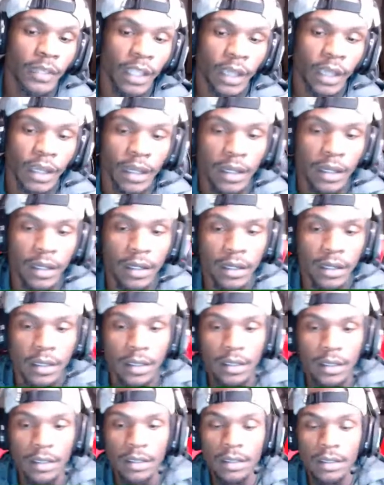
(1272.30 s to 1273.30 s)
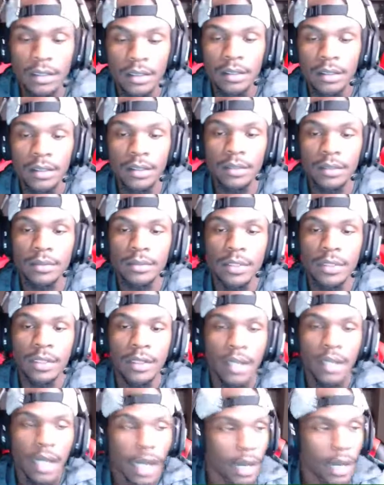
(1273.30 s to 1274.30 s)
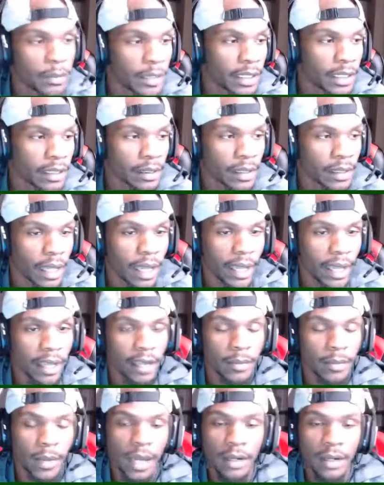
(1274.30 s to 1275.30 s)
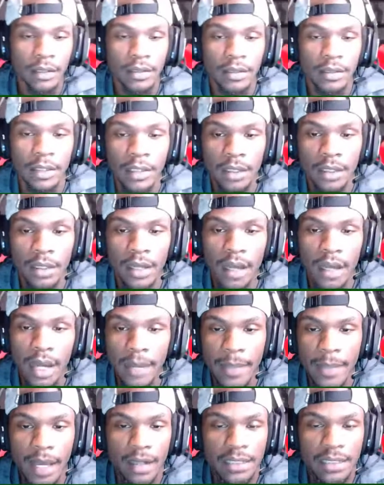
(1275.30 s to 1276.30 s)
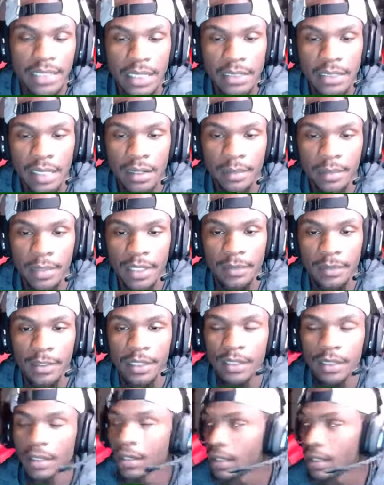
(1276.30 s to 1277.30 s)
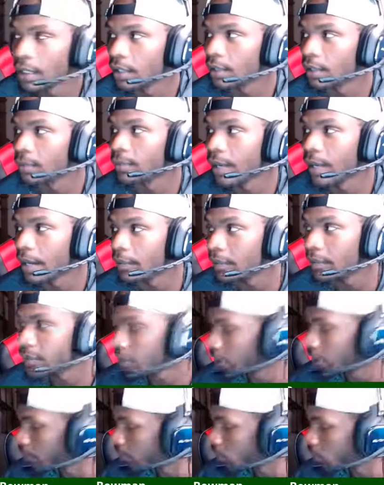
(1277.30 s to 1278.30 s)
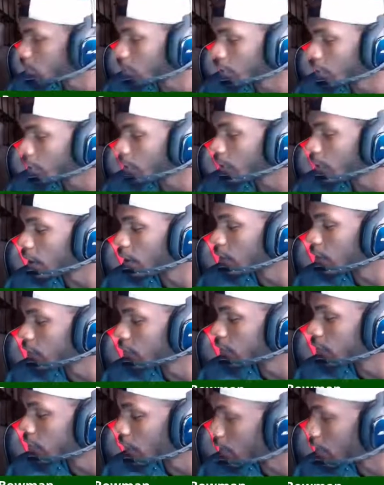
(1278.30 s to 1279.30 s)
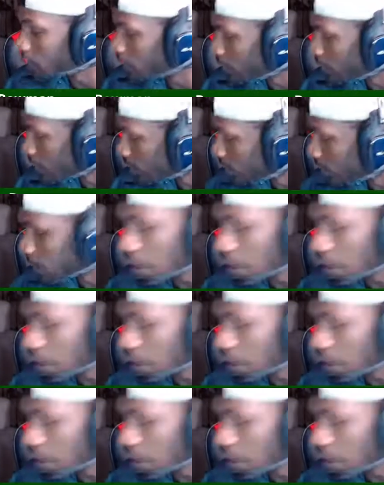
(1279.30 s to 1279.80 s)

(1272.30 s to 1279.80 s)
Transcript: I mean, I hate Madden. I'm not gonna say he's gonna beat me. Obviously, I'm super competitive, so I'm never gonna say